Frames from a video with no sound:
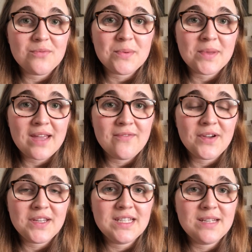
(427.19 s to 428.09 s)
you'll probably get
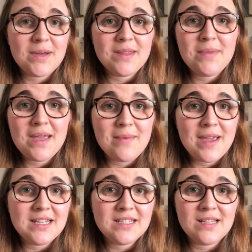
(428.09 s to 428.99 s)
invited by the
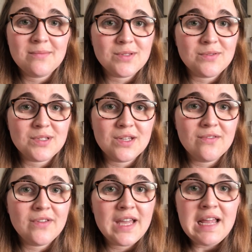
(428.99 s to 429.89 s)
BMA to some sort
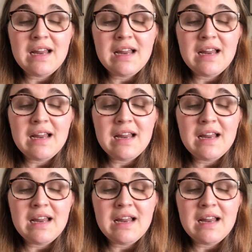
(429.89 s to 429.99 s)
of